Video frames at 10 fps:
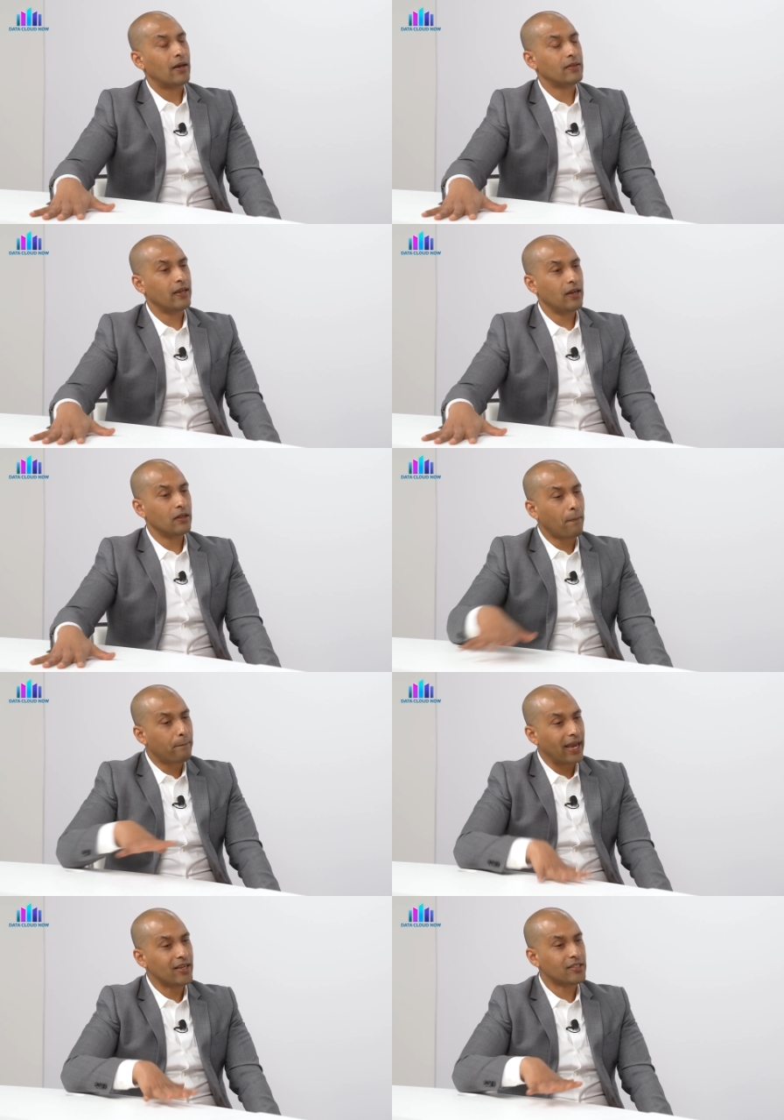the, the
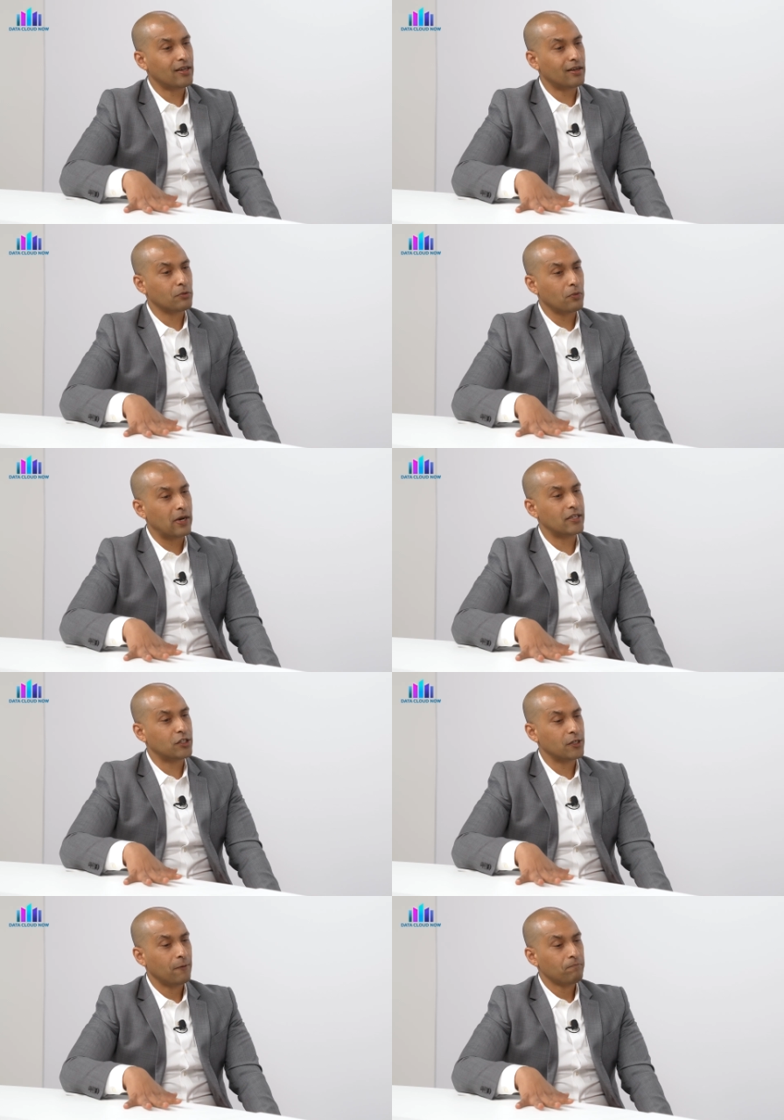pace at
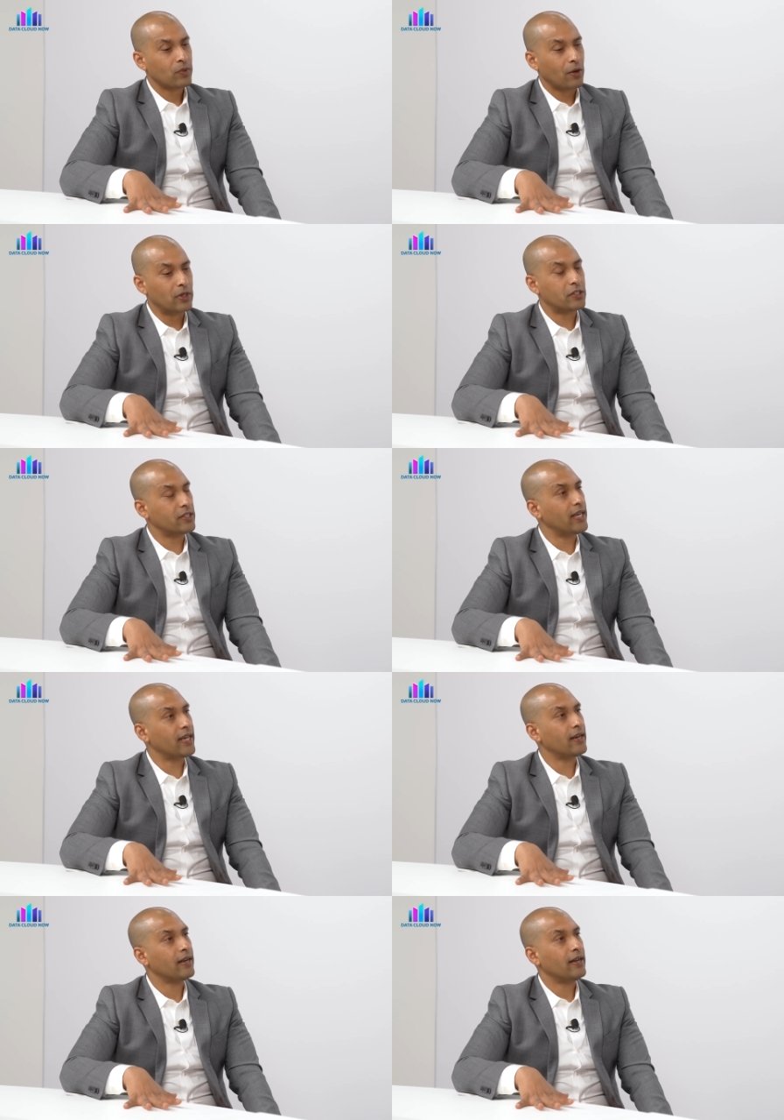which we're
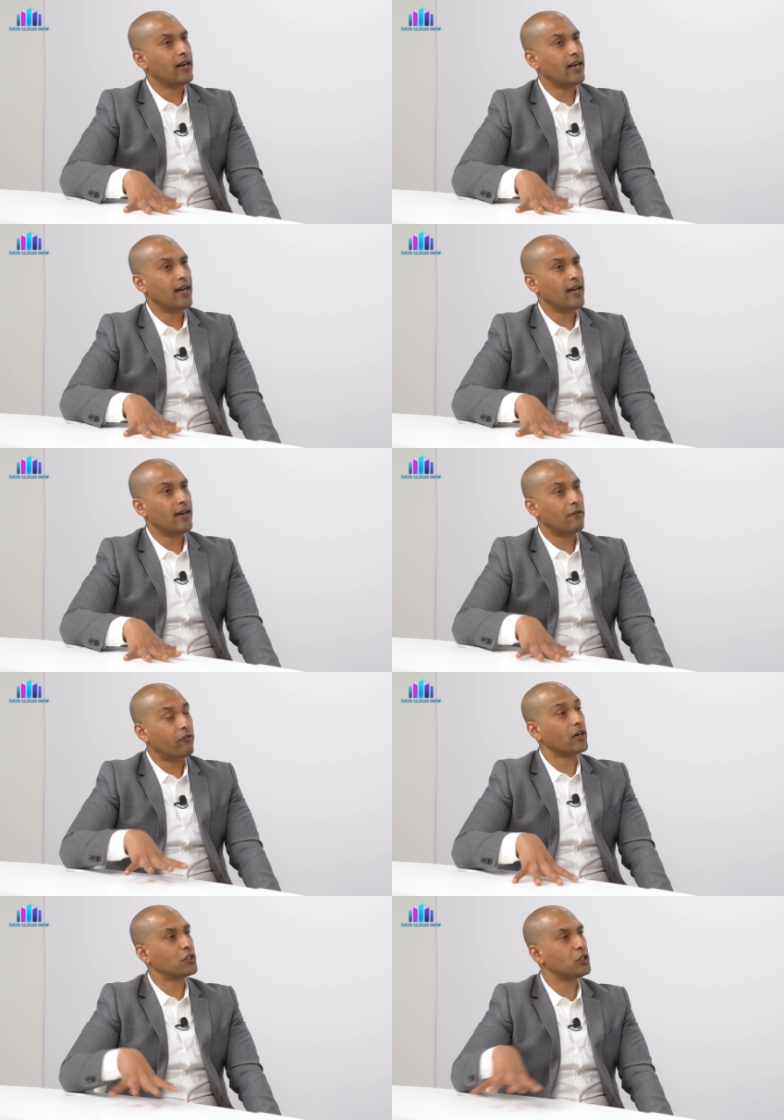seeing uh,
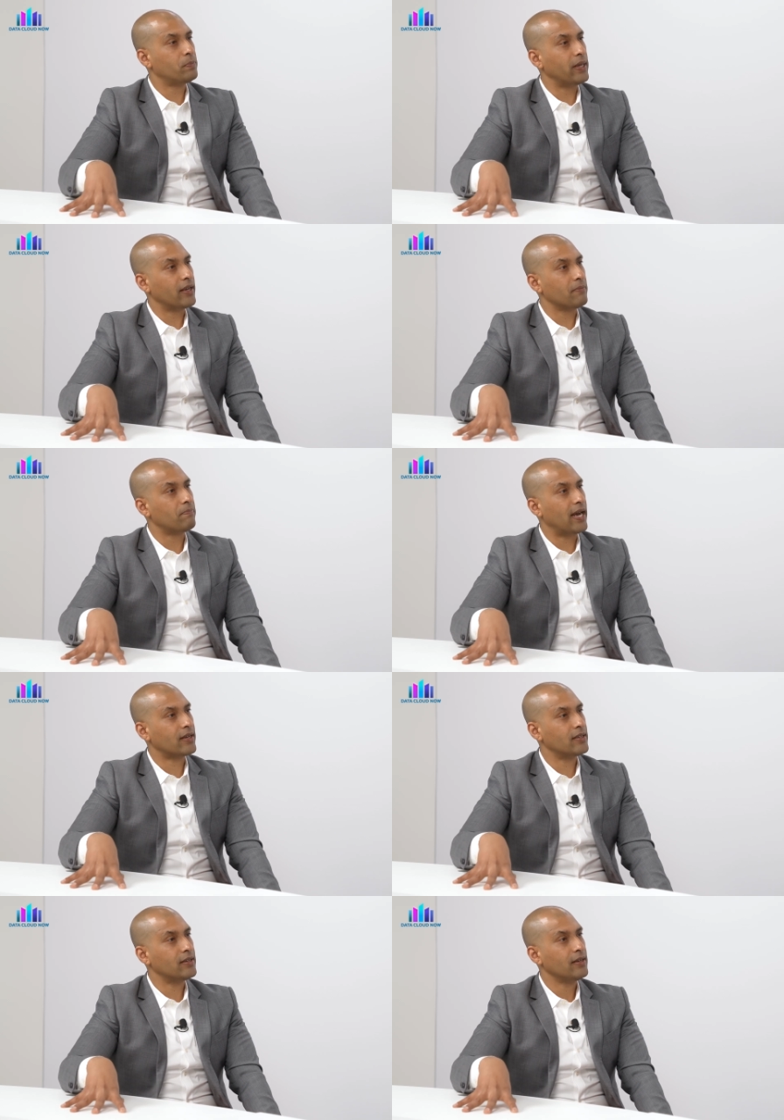functions being
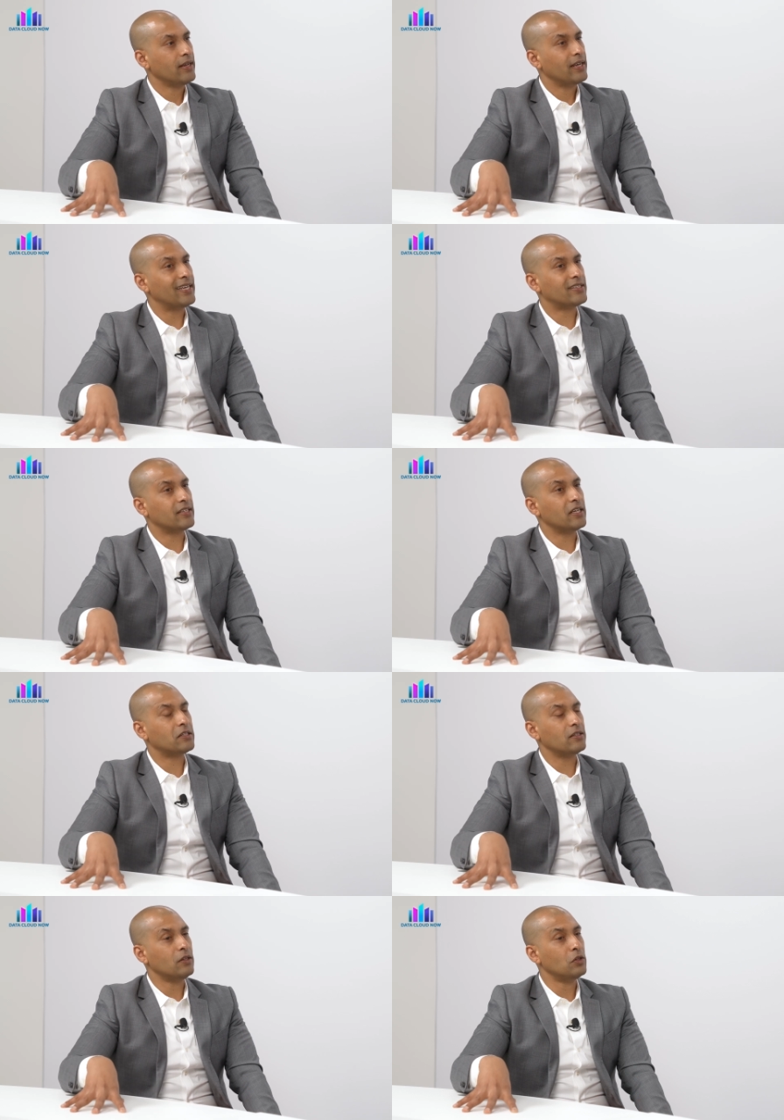impacted it's it
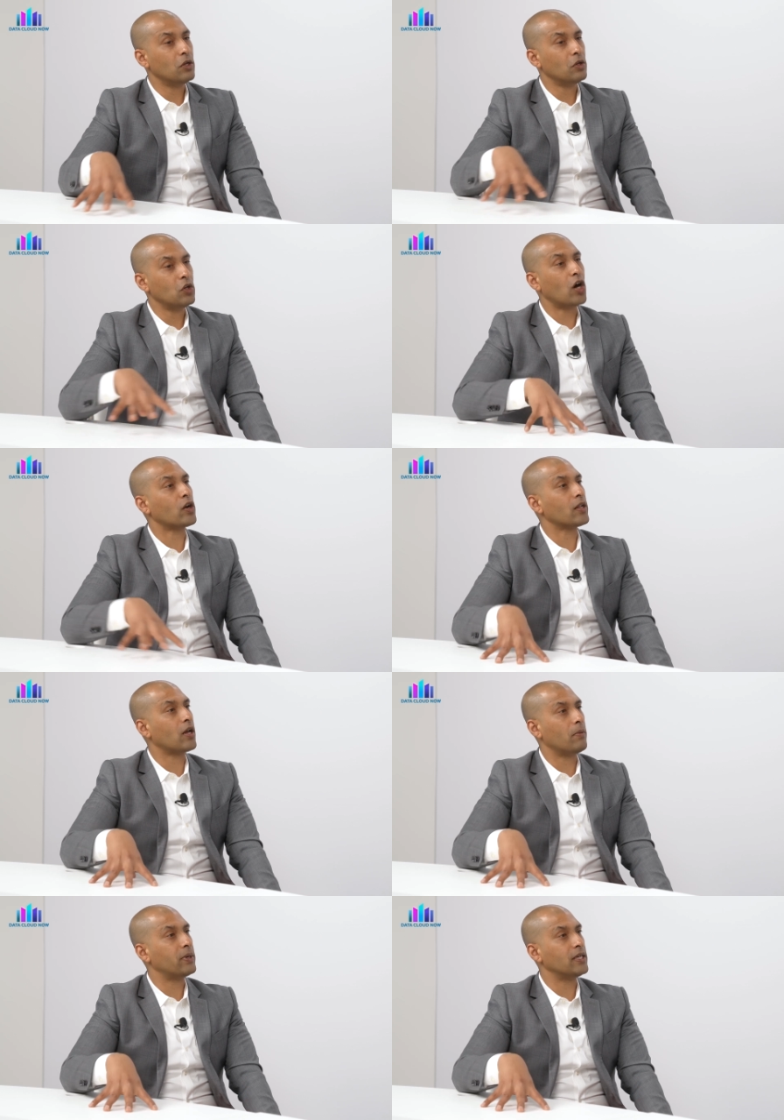not all
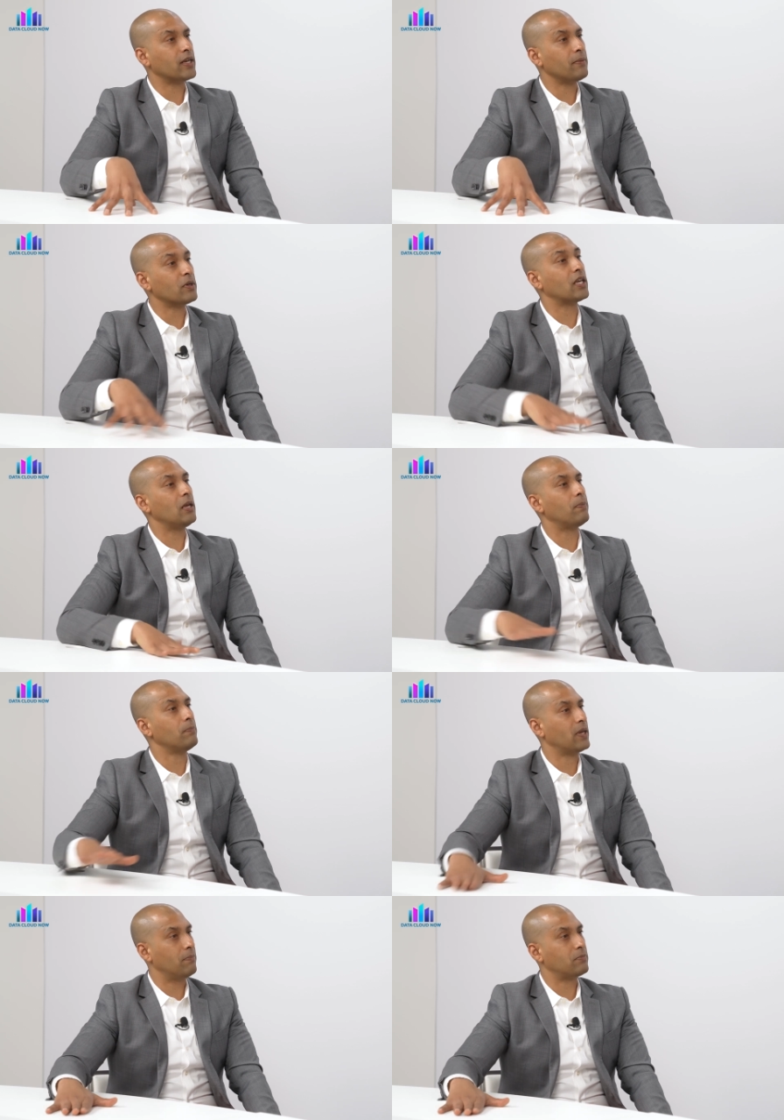companies are able to keep
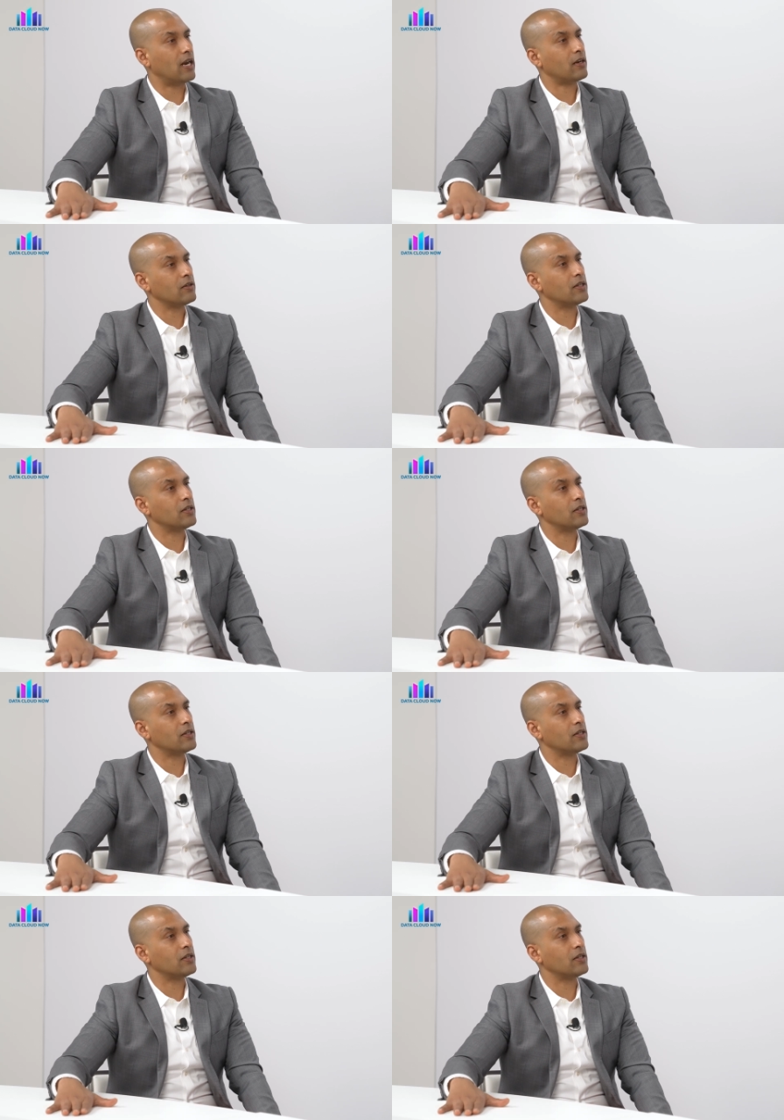keep track of